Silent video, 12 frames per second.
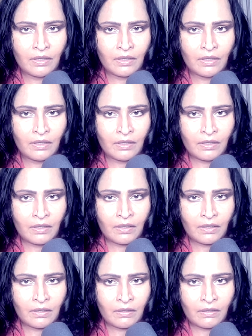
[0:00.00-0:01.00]

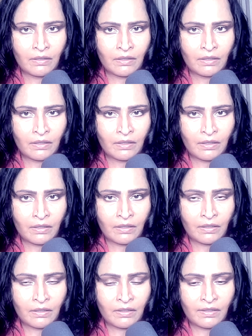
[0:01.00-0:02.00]

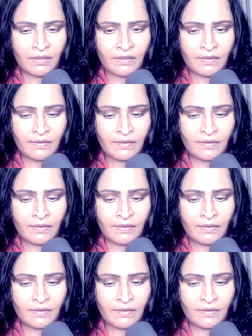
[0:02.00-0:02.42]
(no one is talking)